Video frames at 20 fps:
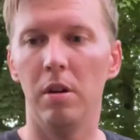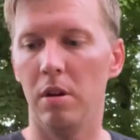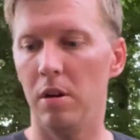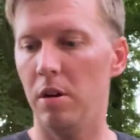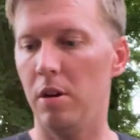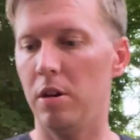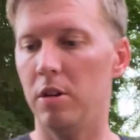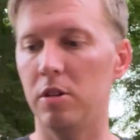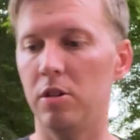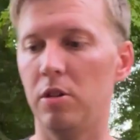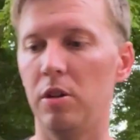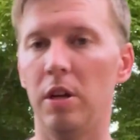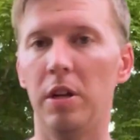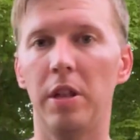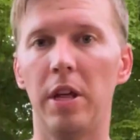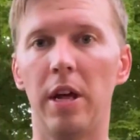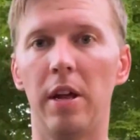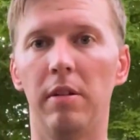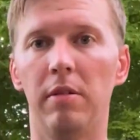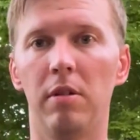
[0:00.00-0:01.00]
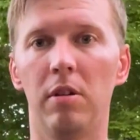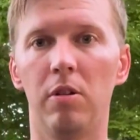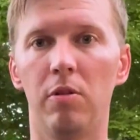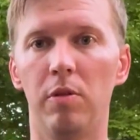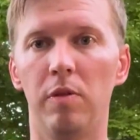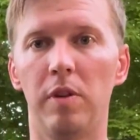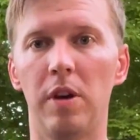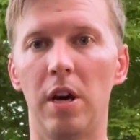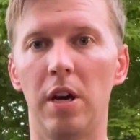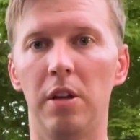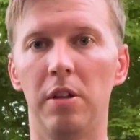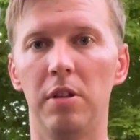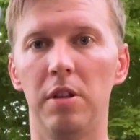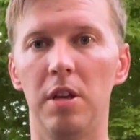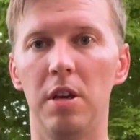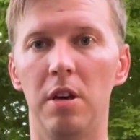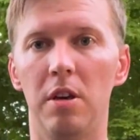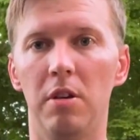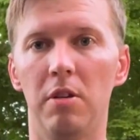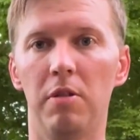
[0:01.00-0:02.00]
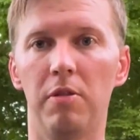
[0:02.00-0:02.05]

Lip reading: All right, so now that we've got the